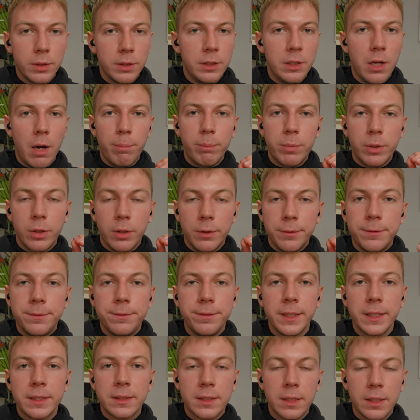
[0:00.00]
number of
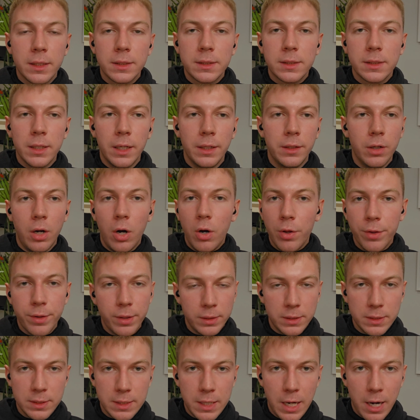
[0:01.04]
fixes, and all
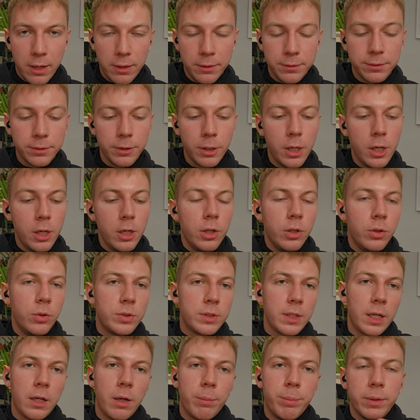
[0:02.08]
that stuff, you
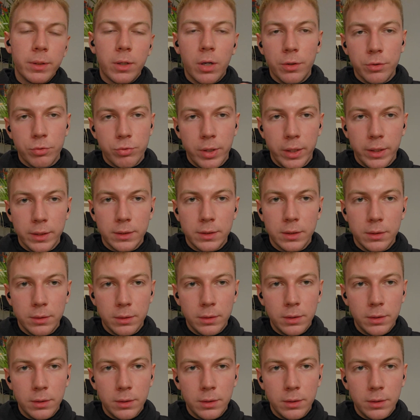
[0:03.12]
sign up a contract.